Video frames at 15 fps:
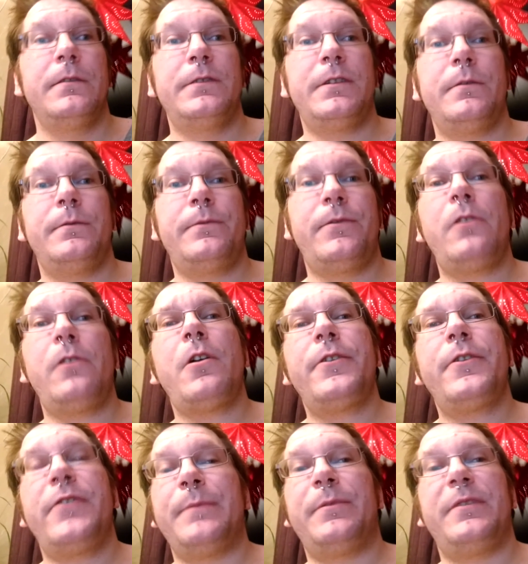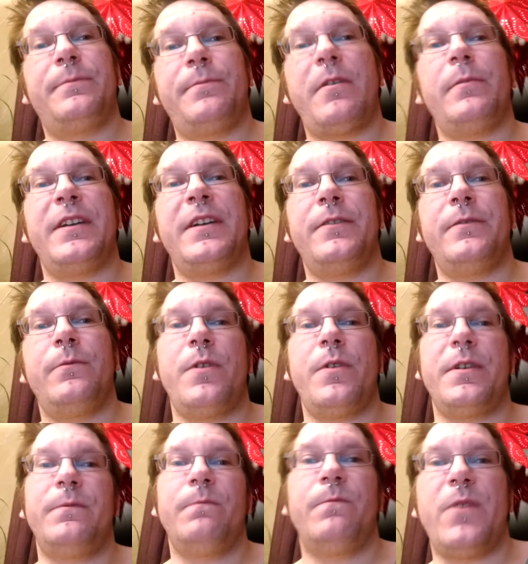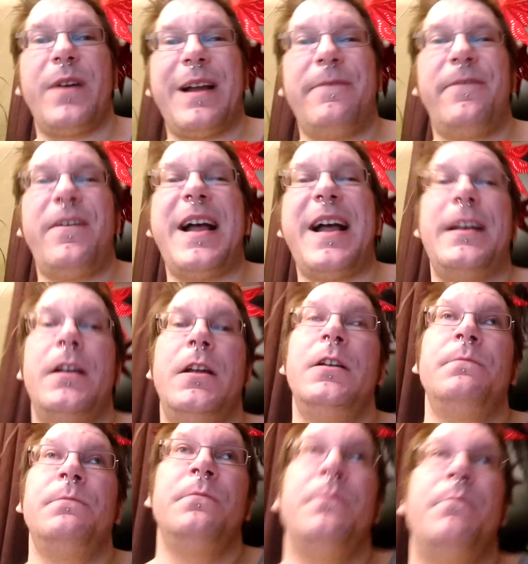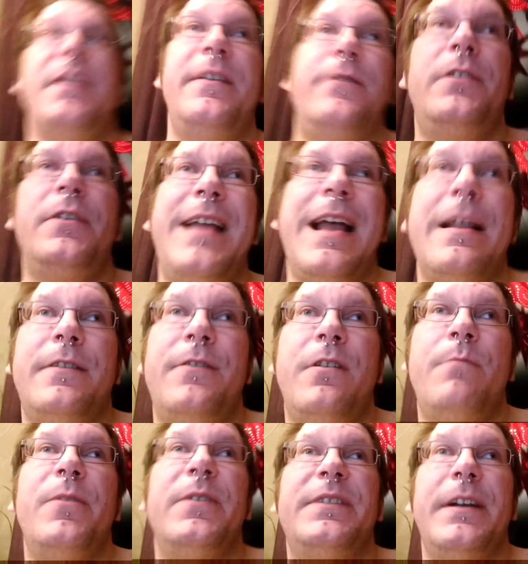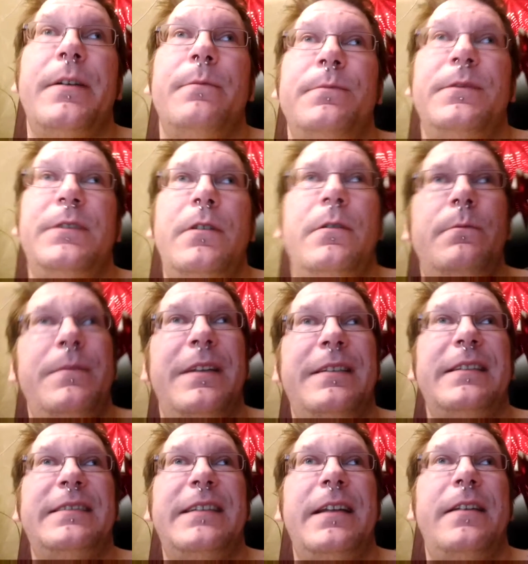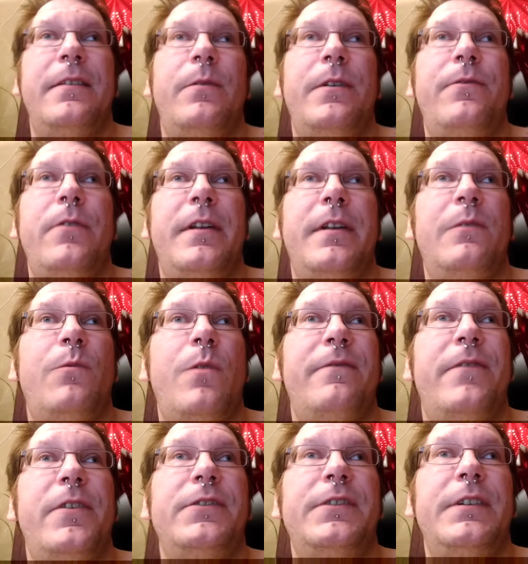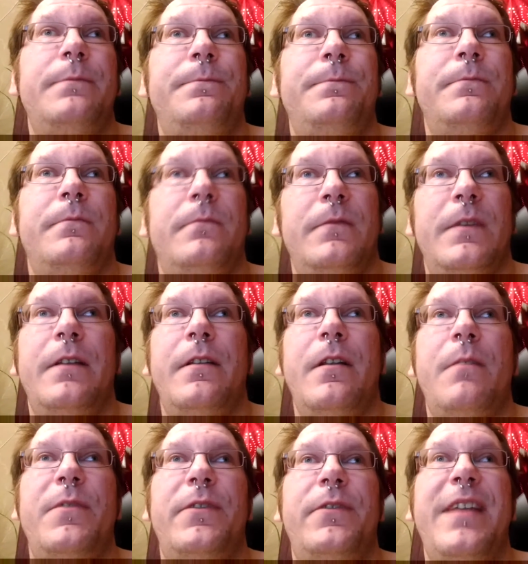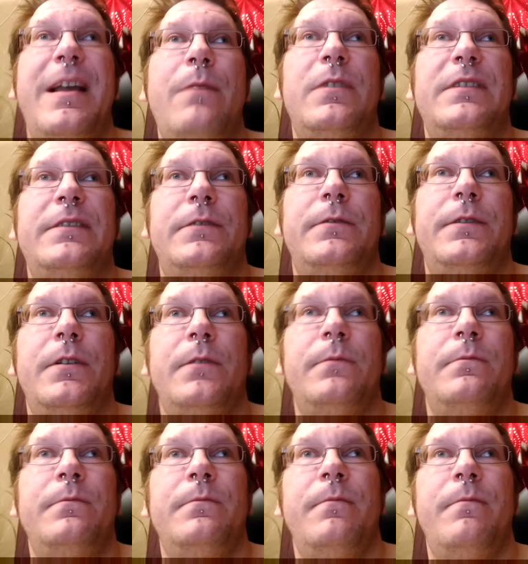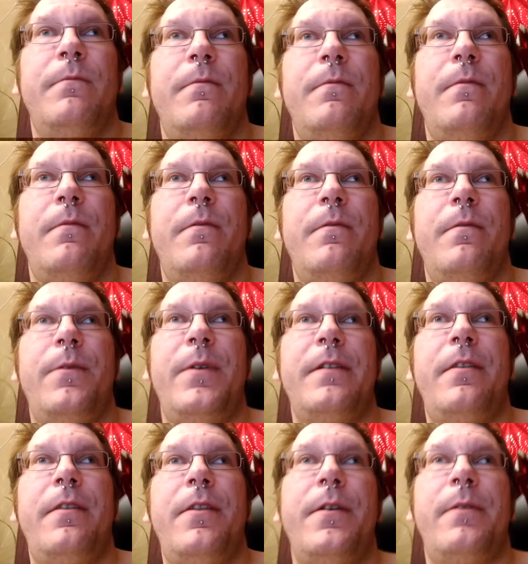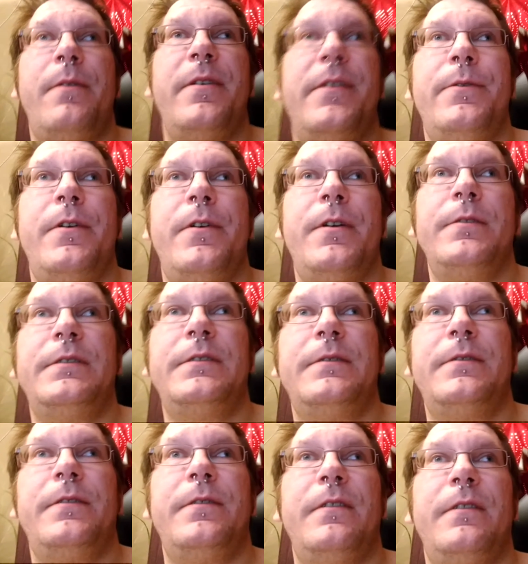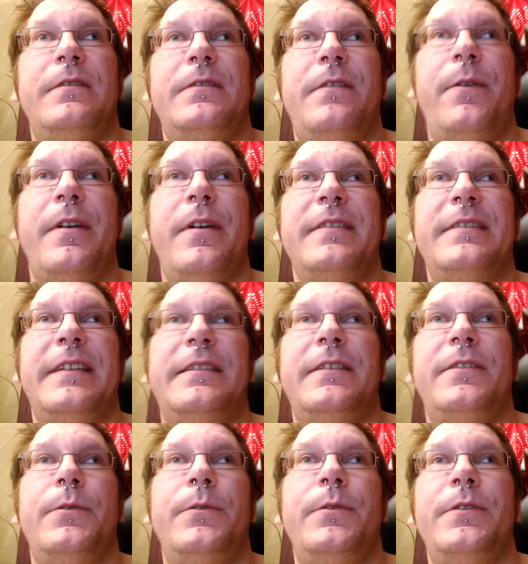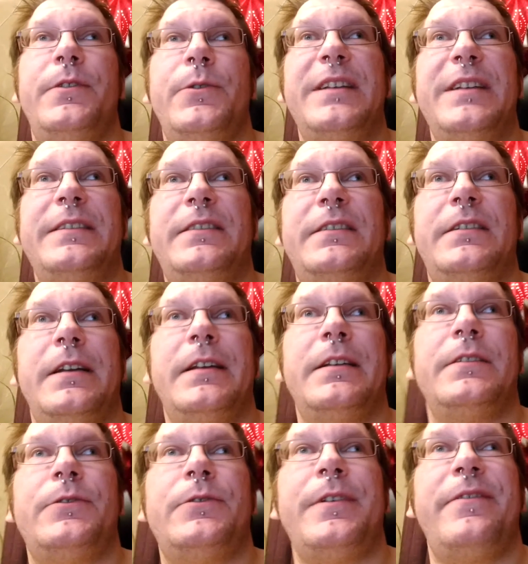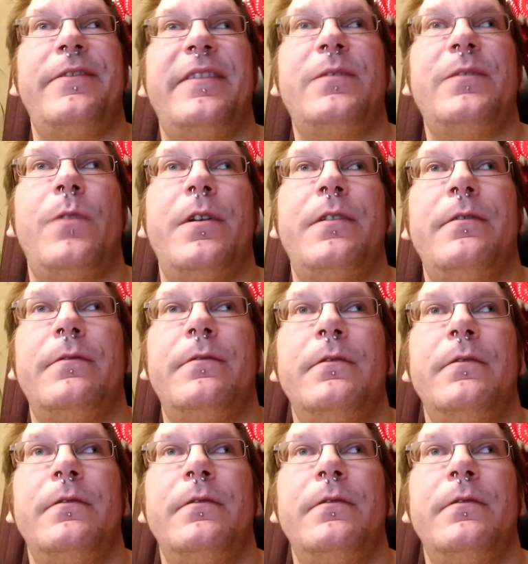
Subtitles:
So for our longer trips, it's probably going to work out fine. But if you look at the numbers here, so as I said, the 24 kilowatt version, the numbers for that was 333 euros, 362 US, and 251